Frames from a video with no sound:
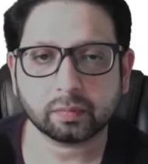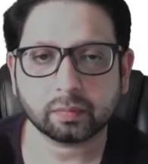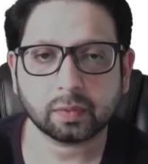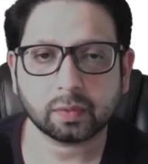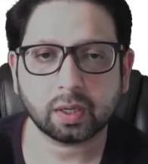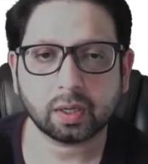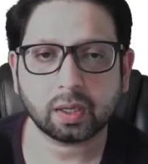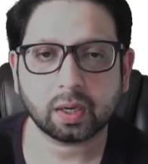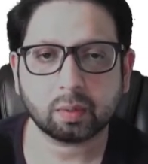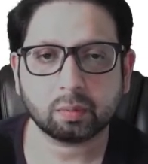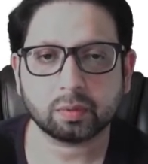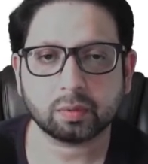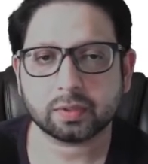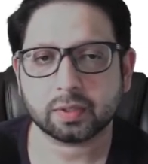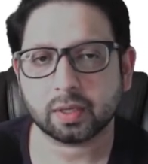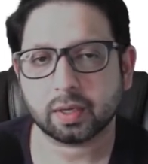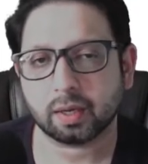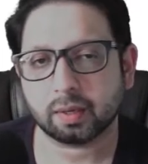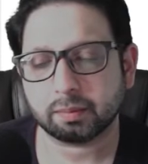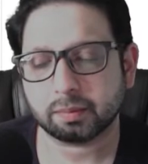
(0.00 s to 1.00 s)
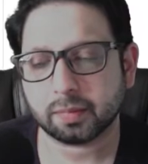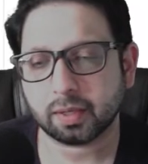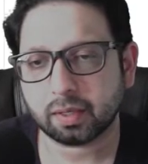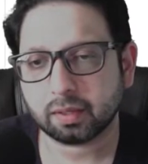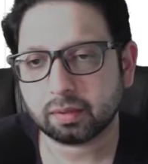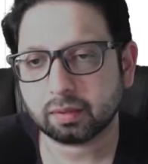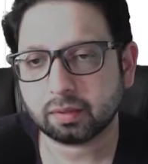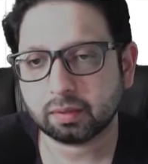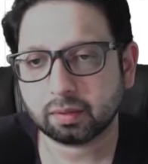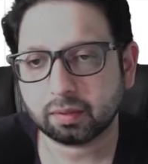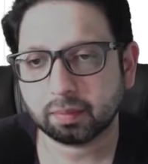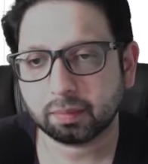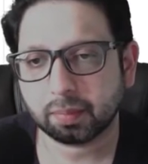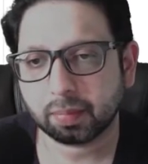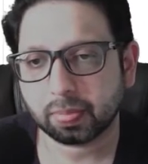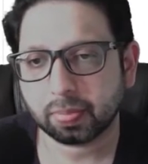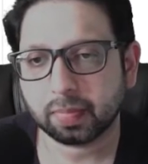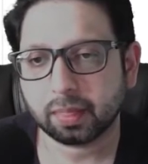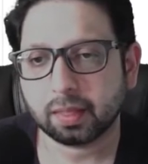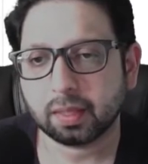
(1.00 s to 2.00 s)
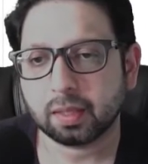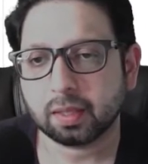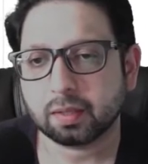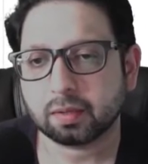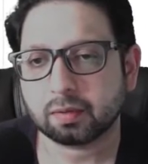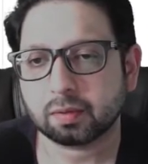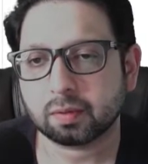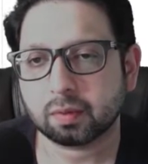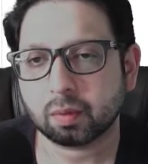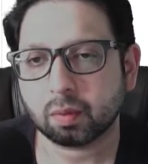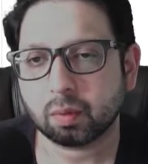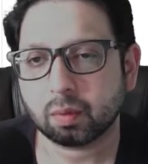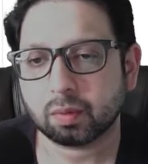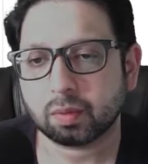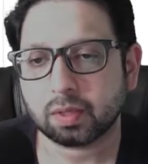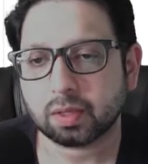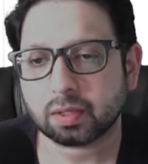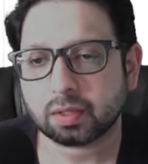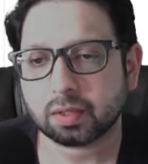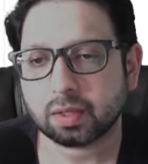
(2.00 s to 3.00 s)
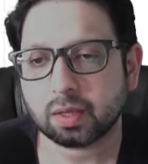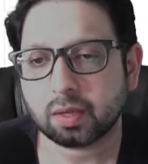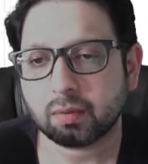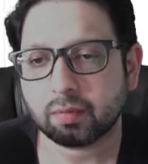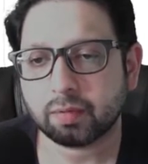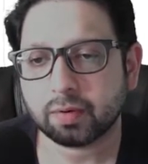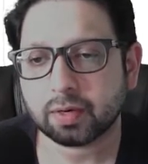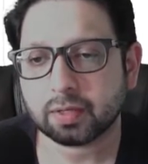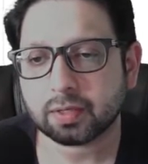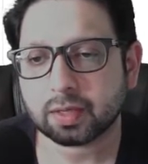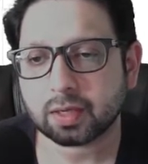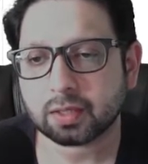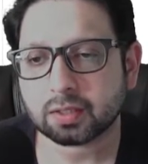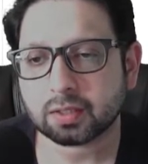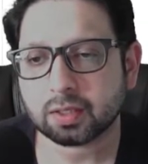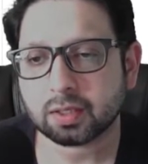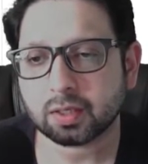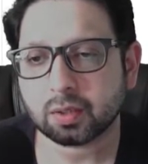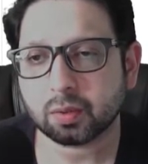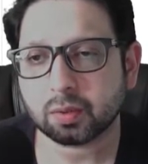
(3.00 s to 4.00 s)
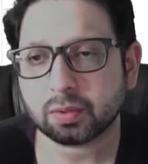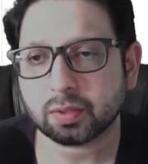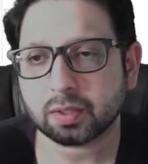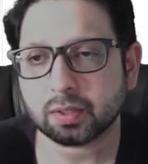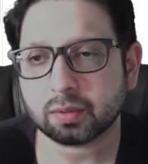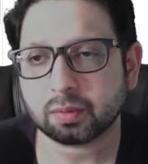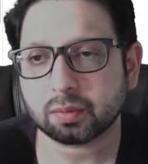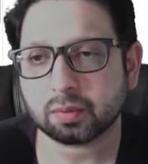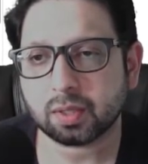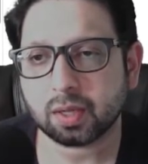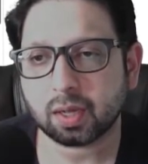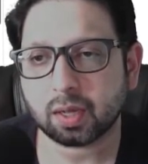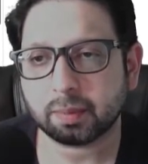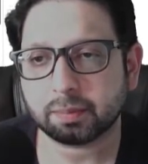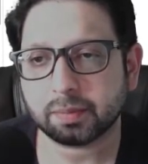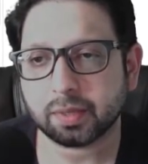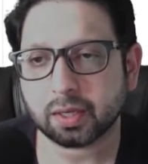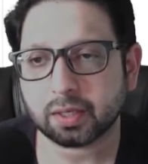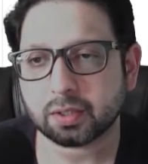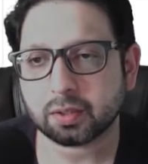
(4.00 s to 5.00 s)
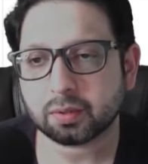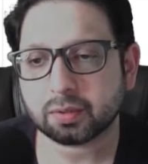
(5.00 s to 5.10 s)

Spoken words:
and I will say update. So that key phrase actually goes into the update.